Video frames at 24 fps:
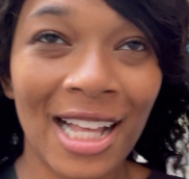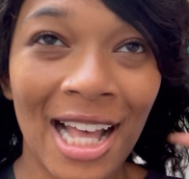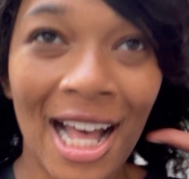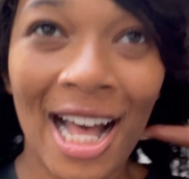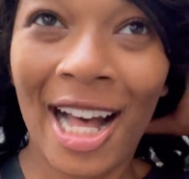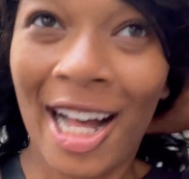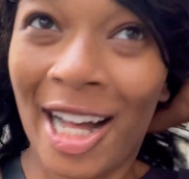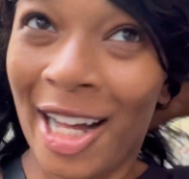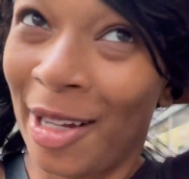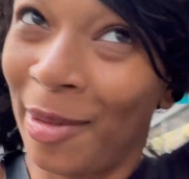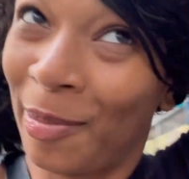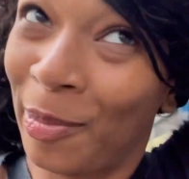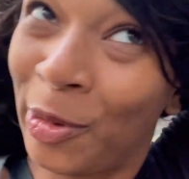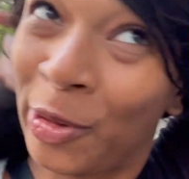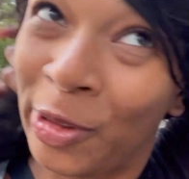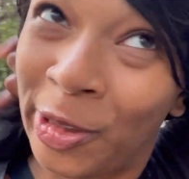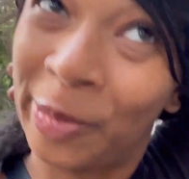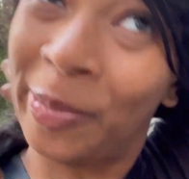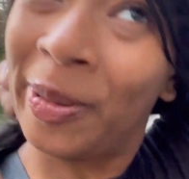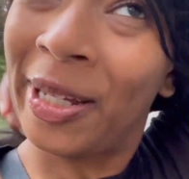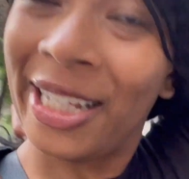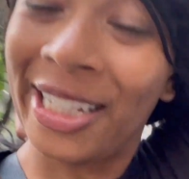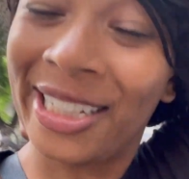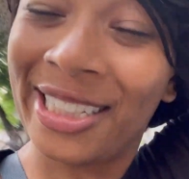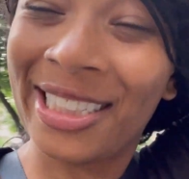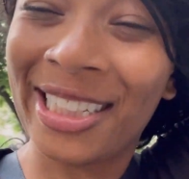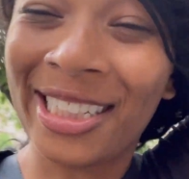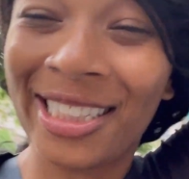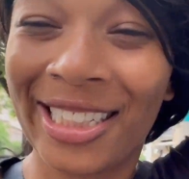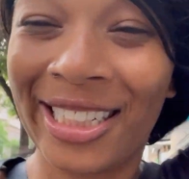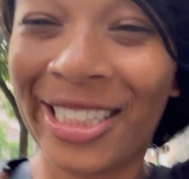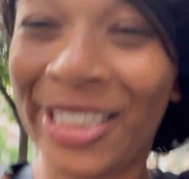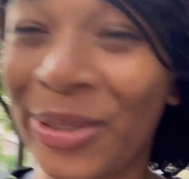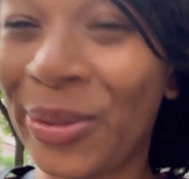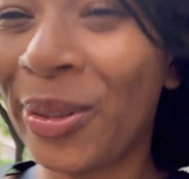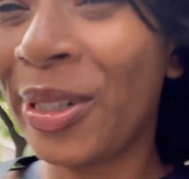uh, Budapest, the
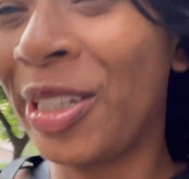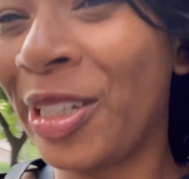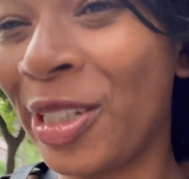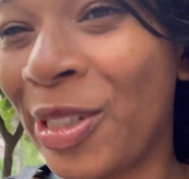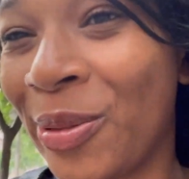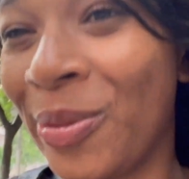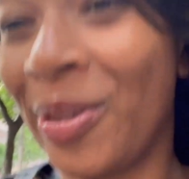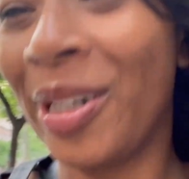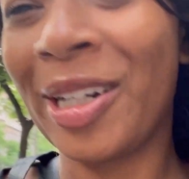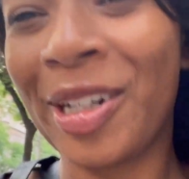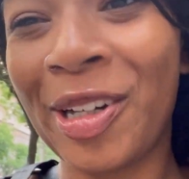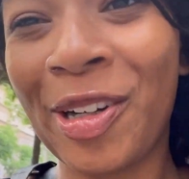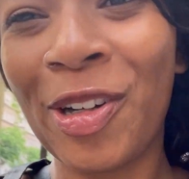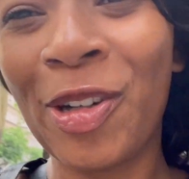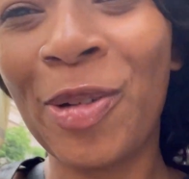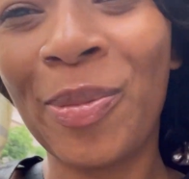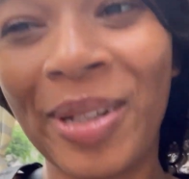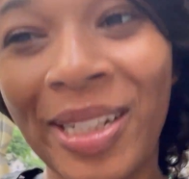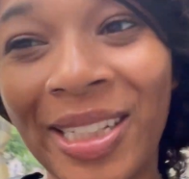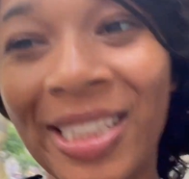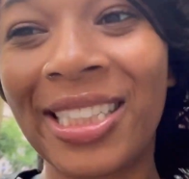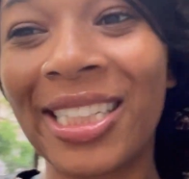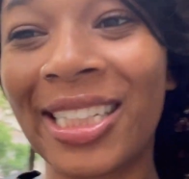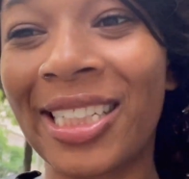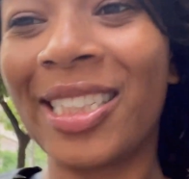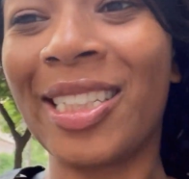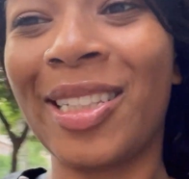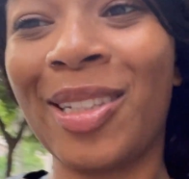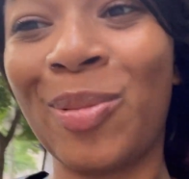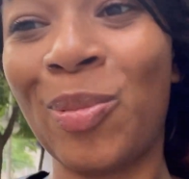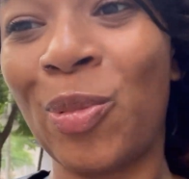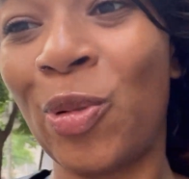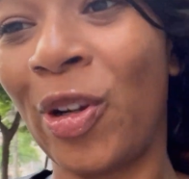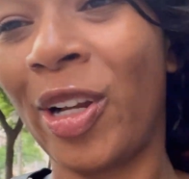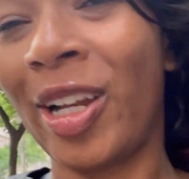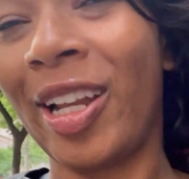city where you can walk home at 6 in the
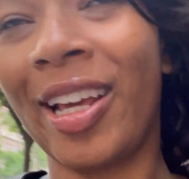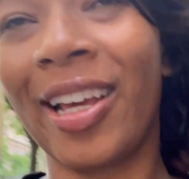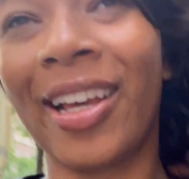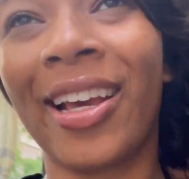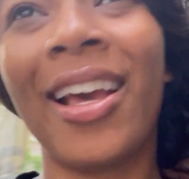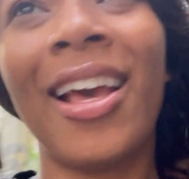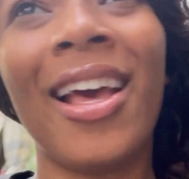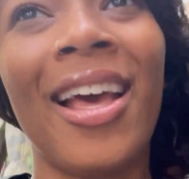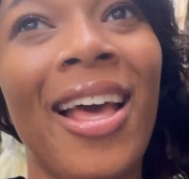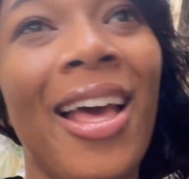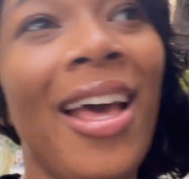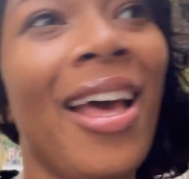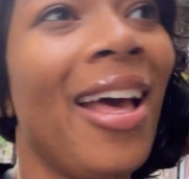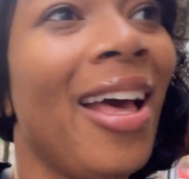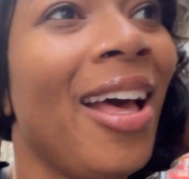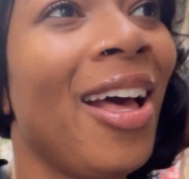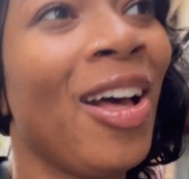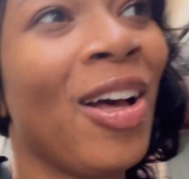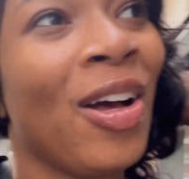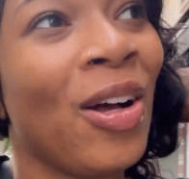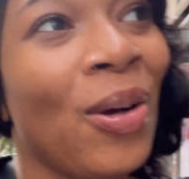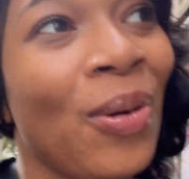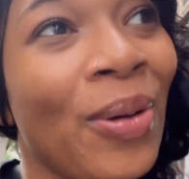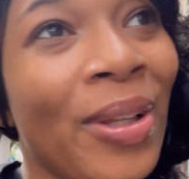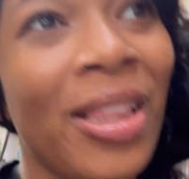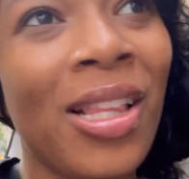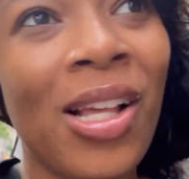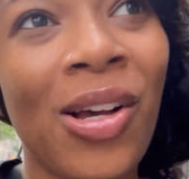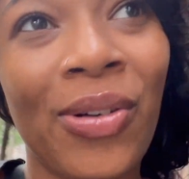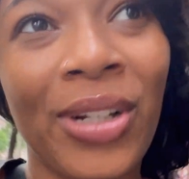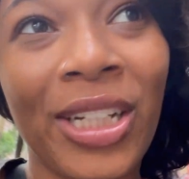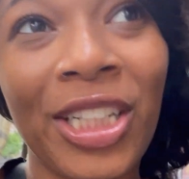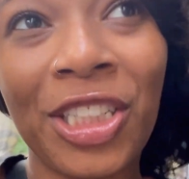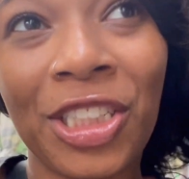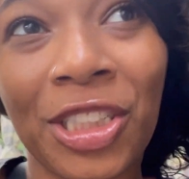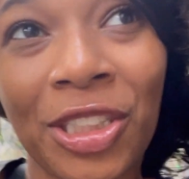morning with no
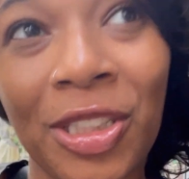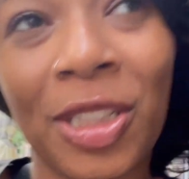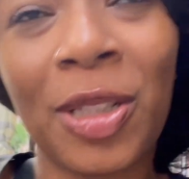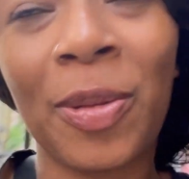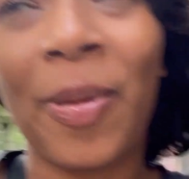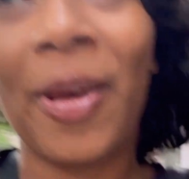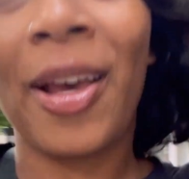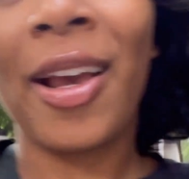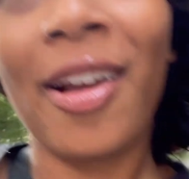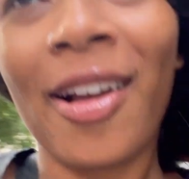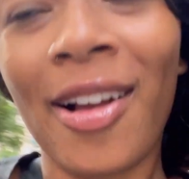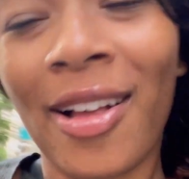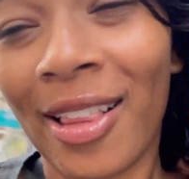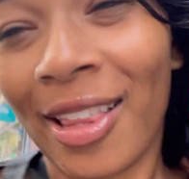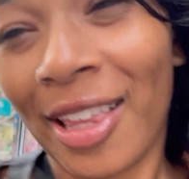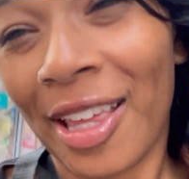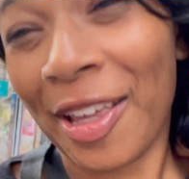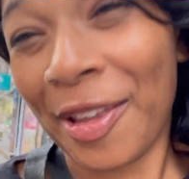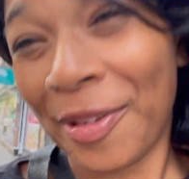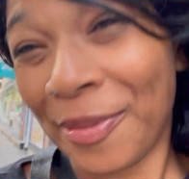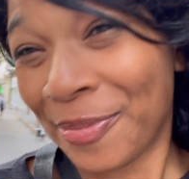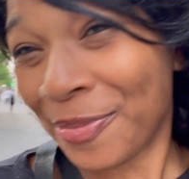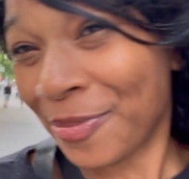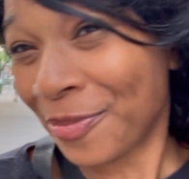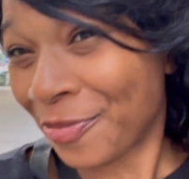issues, apparently.